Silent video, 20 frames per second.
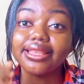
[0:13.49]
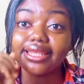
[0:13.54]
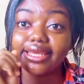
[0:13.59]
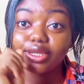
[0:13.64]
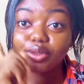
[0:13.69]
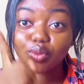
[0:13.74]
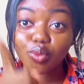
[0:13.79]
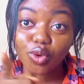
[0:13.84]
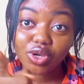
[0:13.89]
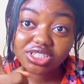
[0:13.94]

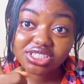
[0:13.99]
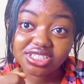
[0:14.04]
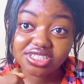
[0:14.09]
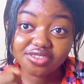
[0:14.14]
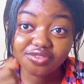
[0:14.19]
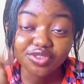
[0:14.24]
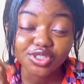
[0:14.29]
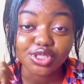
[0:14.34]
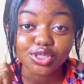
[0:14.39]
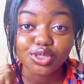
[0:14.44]
Then watch
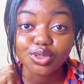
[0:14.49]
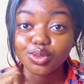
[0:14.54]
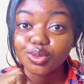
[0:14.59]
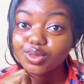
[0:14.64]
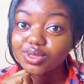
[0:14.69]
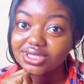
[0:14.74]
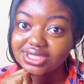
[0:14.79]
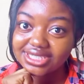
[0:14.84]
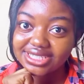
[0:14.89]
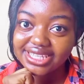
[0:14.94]
this
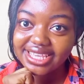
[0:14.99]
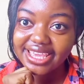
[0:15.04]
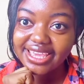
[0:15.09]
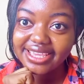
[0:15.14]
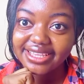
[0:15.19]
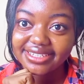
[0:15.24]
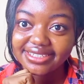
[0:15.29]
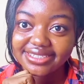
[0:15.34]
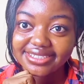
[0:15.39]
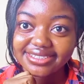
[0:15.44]
video to the
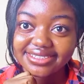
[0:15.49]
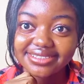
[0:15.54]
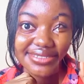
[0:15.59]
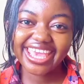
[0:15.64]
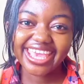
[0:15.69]
end.